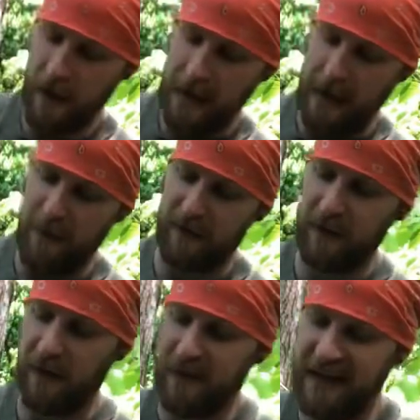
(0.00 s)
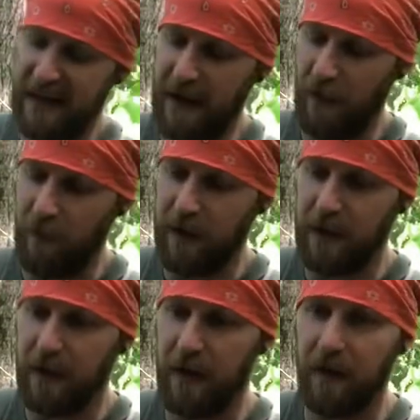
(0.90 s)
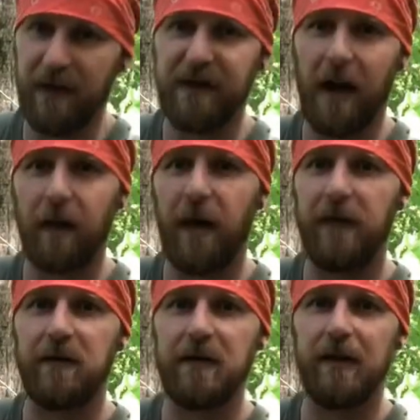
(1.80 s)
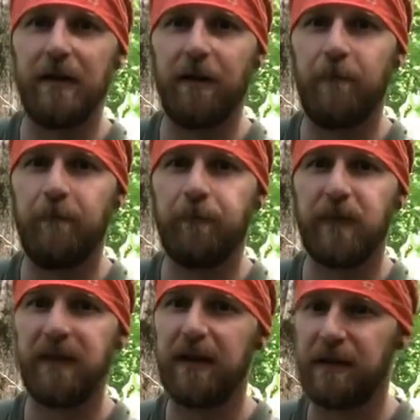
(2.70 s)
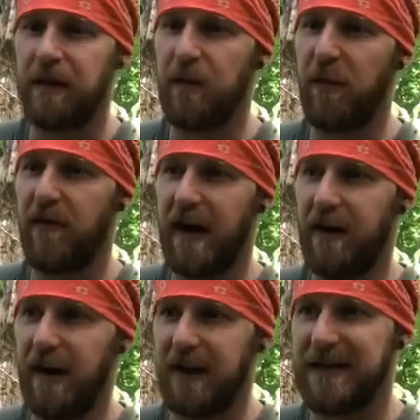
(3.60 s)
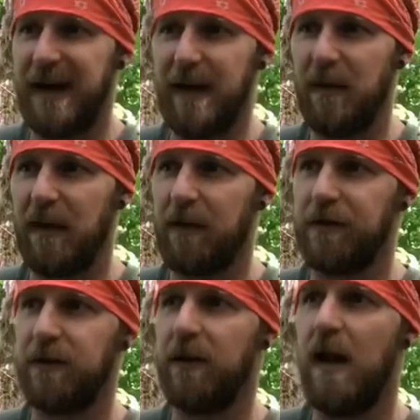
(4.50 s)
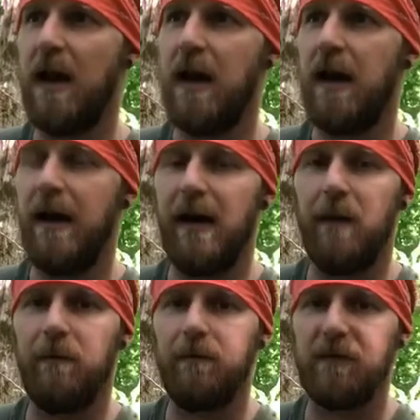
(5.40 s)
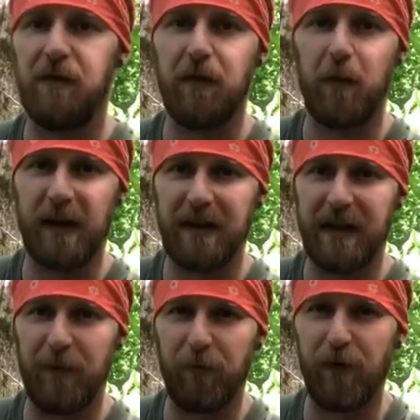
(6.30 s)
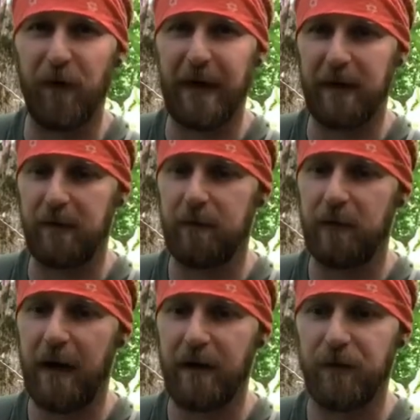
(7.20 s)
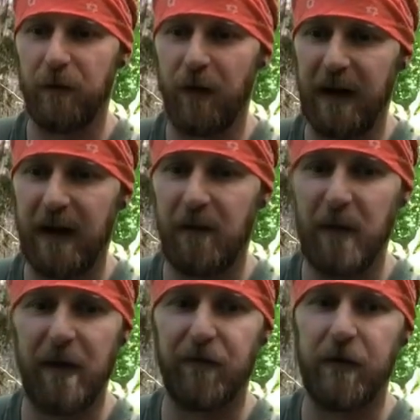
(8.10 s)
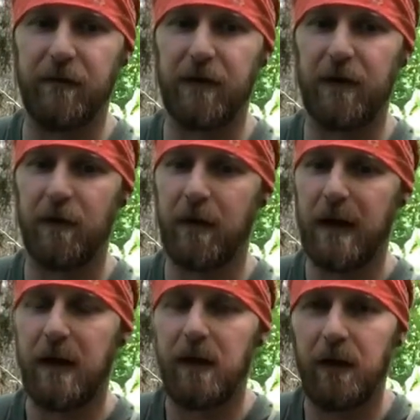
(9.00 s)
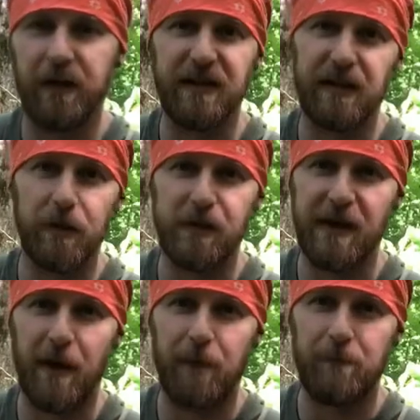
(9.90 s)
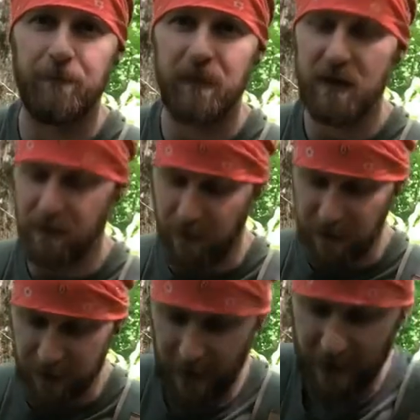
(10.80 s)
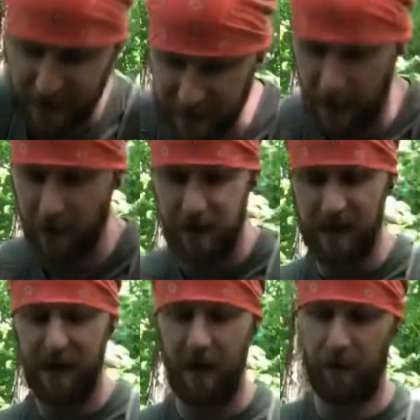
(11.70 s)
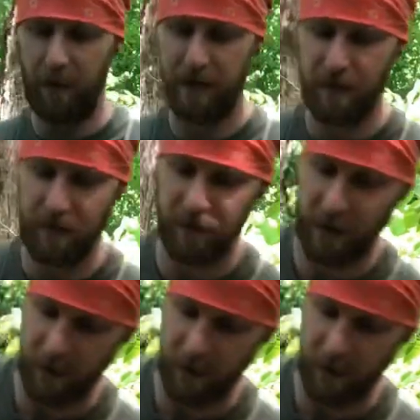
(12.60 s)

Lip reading: I'm actually going to take out the sock liners in here, because they do provide like a tiny bit of cushion. So if you want to get that real like true like kind of barefoot feel, you can take those out. So I'm going to try this out and see how the rest of the trail